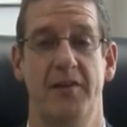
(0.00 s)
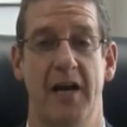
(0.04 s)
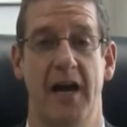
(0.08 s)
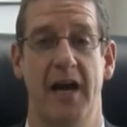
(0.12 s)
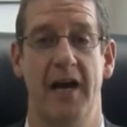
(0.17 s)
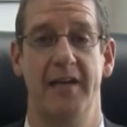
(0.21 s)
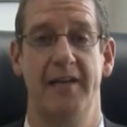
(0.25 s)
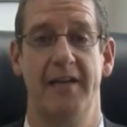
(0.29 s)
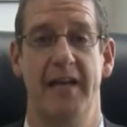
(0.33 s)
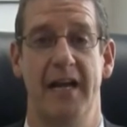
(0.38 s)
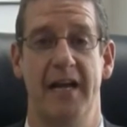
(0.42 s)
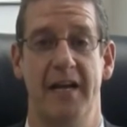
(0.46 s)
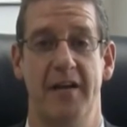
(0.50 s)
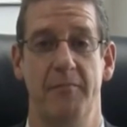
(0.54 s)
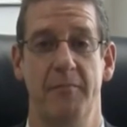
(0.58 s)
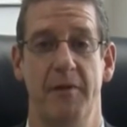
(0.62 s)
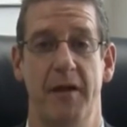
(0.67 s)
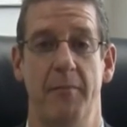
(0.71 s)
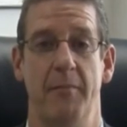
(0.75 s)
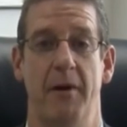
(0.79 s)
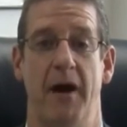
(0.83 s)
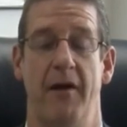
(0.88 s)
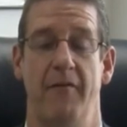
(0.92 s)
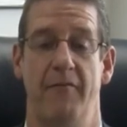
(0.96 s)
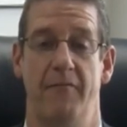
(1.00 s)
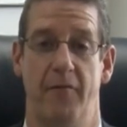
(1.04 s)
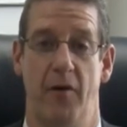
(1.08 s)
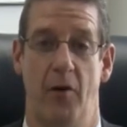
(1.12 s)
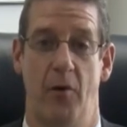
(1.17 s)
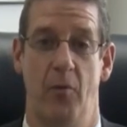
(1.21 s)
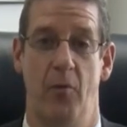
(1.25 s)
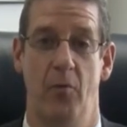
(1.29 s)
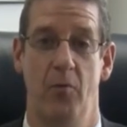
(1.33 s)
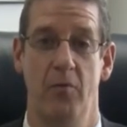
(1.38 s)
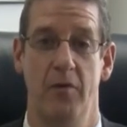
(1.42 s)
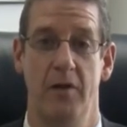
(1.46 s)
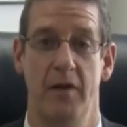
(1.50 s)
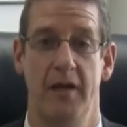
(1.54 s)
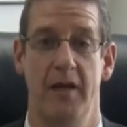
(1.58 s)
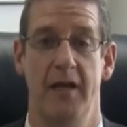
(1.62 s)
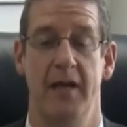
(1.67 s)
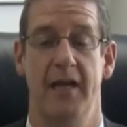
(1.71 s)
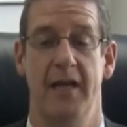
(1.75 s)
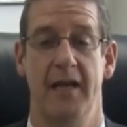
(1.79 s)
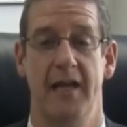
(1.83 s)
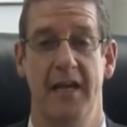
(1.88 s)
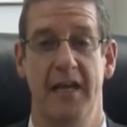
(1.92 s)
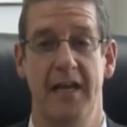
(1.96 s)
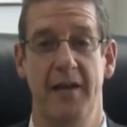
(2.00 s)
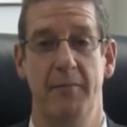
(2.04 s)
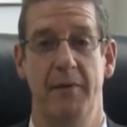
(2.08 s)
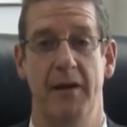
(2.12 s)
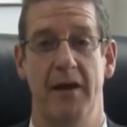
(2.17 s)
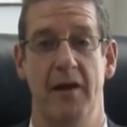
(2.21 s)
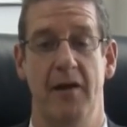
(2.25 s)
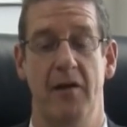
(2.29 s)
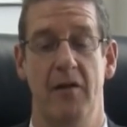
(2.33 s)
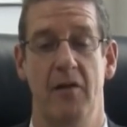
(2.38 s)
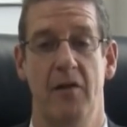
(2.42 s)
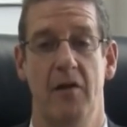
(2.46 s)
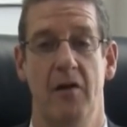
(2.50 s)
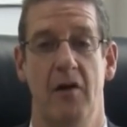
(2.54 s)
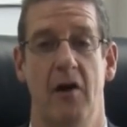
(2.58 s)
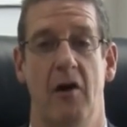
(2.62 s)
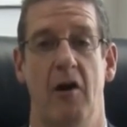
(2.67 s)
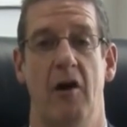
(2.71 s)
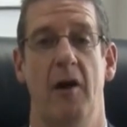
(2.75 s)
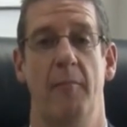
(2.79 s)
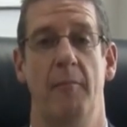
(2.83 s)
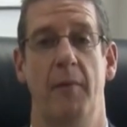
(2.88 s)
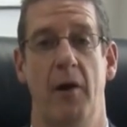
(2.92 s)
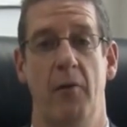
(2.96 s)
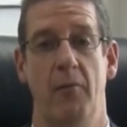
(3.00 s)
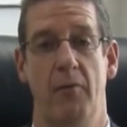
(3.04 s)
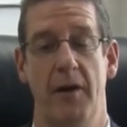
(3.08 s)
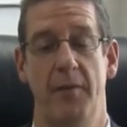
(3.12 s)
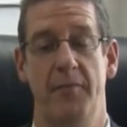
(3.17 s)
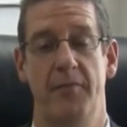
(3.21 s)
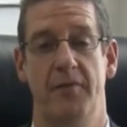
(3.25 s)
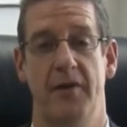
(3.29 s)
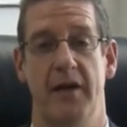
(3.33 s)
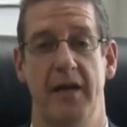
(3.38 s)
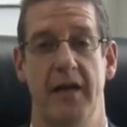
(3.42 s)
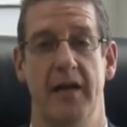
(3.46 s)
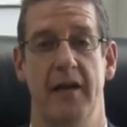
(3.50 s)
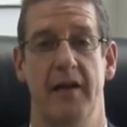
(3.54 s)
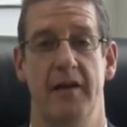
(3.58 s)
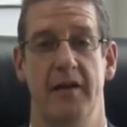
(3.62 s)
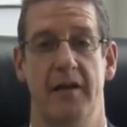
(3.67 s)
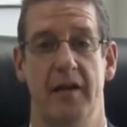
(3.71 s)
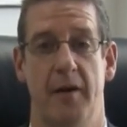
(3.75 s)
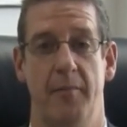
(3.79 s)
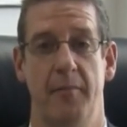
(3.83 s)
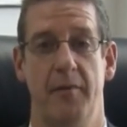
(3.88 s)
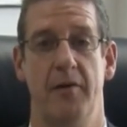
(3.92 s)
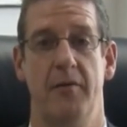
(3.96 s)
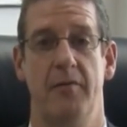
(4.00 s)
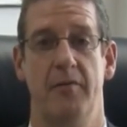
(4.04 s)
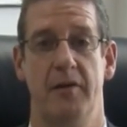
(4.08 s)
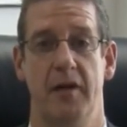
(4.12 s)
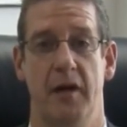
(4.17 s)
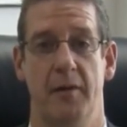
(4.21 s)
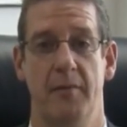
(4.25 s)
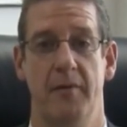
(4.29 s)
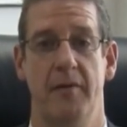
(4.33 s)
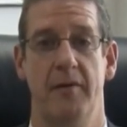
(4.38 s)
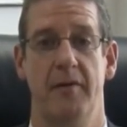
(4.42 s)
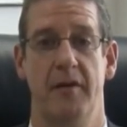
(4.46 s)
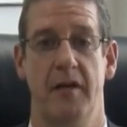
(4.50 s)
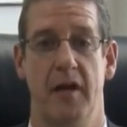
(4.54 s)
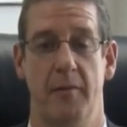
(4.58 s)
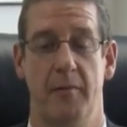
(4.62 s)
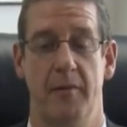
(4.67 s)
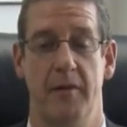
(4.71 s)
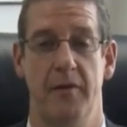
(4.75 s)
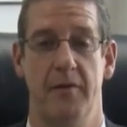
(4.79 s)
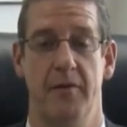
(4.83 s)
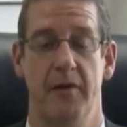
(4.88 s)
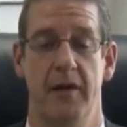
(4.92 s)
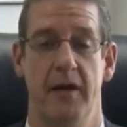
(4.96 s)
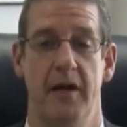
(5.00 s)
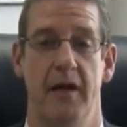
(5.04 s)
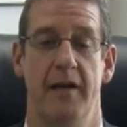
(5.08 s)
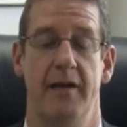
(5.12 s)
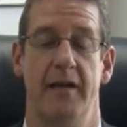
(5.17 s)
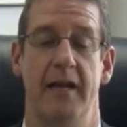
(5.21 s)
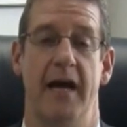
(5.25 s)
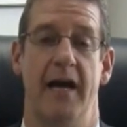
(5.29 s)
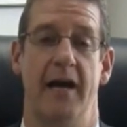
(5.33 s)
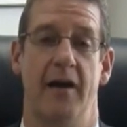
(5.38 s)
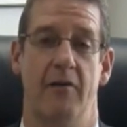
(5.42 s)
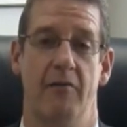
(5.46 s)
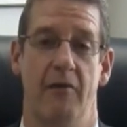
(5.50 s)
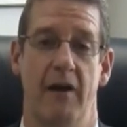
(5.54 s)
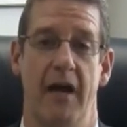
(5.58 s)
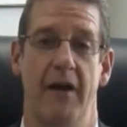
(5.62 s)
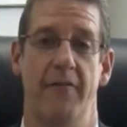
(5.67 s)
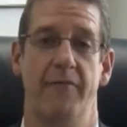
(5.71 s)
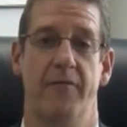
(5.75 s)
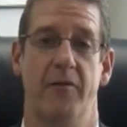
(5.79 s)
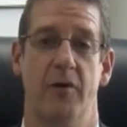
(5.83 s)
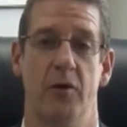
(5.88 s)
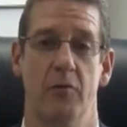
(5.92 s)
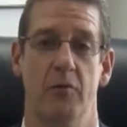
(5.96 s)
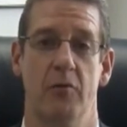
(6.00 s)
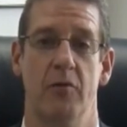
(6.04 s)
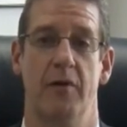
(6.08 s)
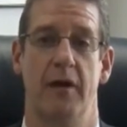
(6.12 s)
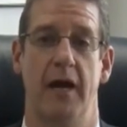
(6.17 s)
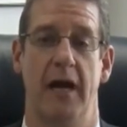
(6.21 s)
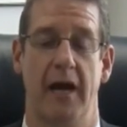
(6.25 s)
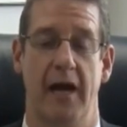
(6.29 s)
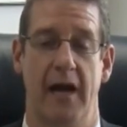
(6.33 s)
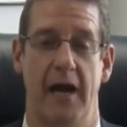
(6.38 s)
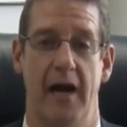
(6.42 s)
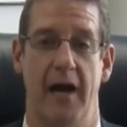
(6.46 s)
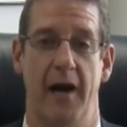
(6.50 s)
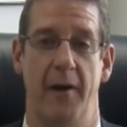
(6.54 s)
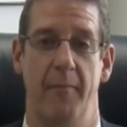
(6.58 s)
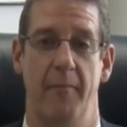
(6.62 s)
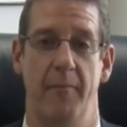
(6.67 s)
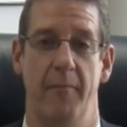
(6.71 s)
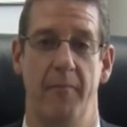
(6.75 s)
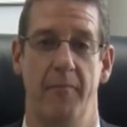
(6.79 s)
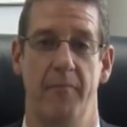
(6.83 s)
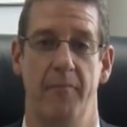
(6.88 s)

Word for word: contact me by phone, email, or at my website, www.graffguru.com.